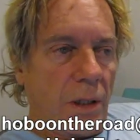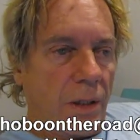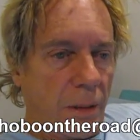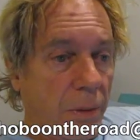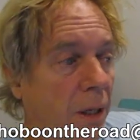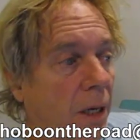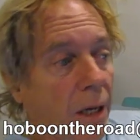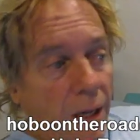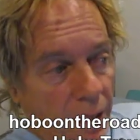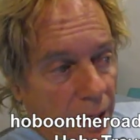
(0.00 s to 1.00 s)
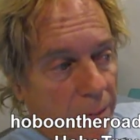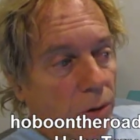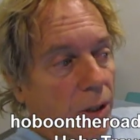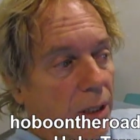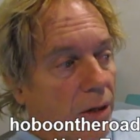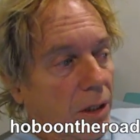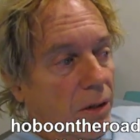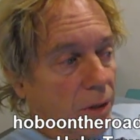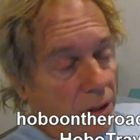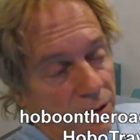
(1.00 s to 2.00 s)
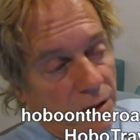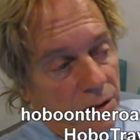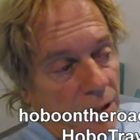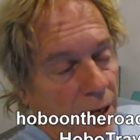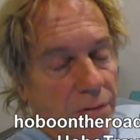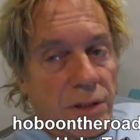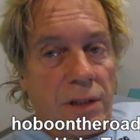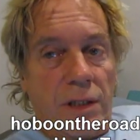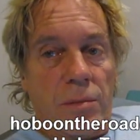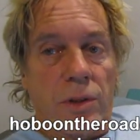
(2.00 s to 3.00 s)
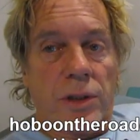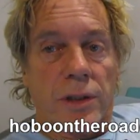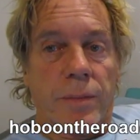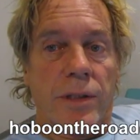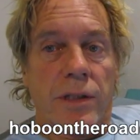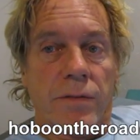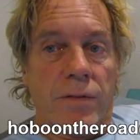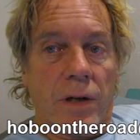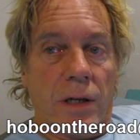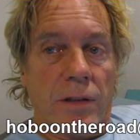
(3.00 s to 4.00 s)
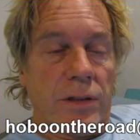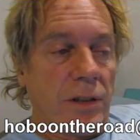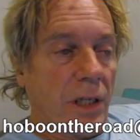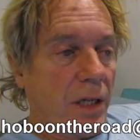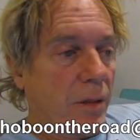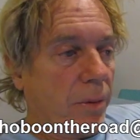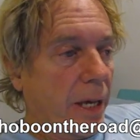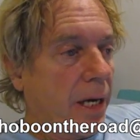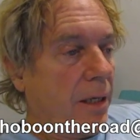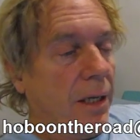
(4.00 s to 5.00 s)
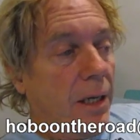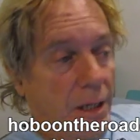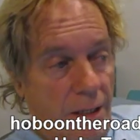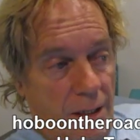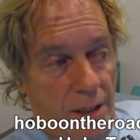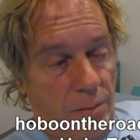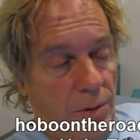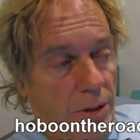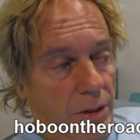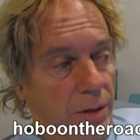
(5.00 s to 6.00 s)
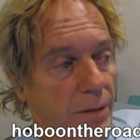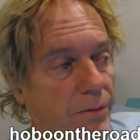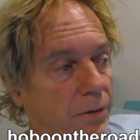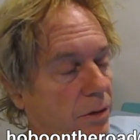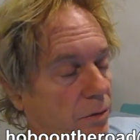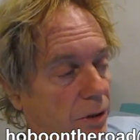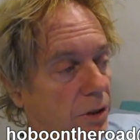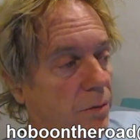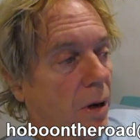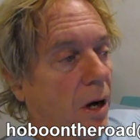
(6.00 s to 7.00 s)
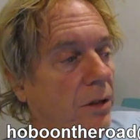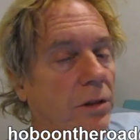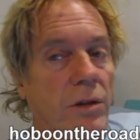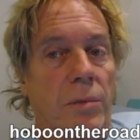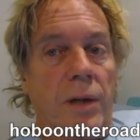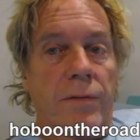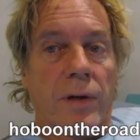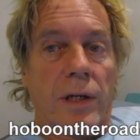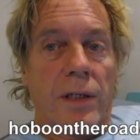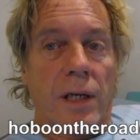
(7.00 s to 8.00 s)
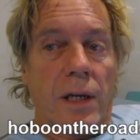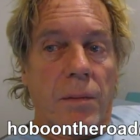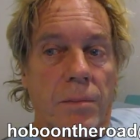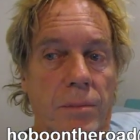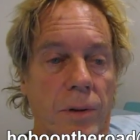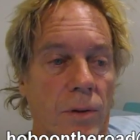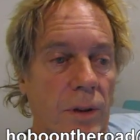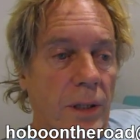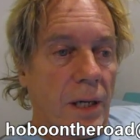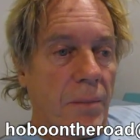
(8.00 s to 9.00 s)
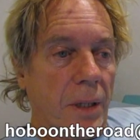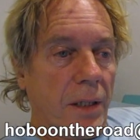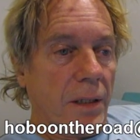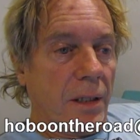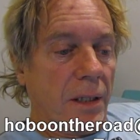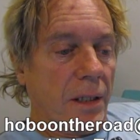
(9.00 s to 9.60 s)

thing. But I'm going downhill, right? This is obviously the most expensive city on the planet, and I'm really grateful. It's really small. So my friend Bjorn that I met in